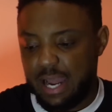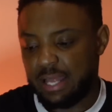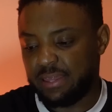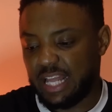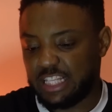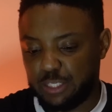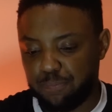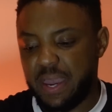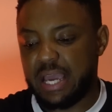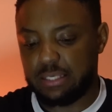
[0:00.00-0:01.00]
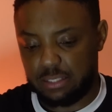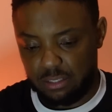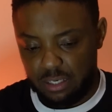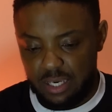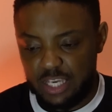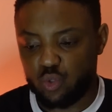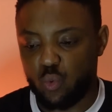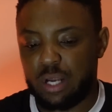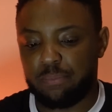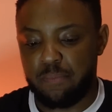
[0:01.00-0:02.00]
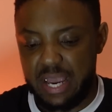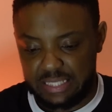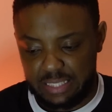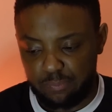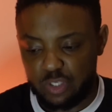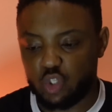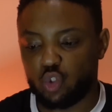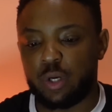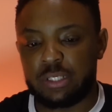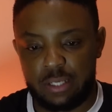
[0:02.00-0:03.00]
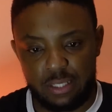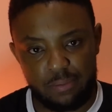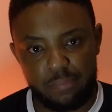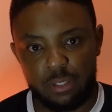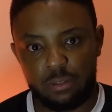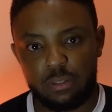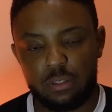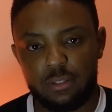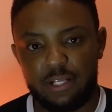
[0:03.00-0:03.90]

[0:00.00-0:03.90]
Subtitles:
and that space is what makes them disjointed in the middle.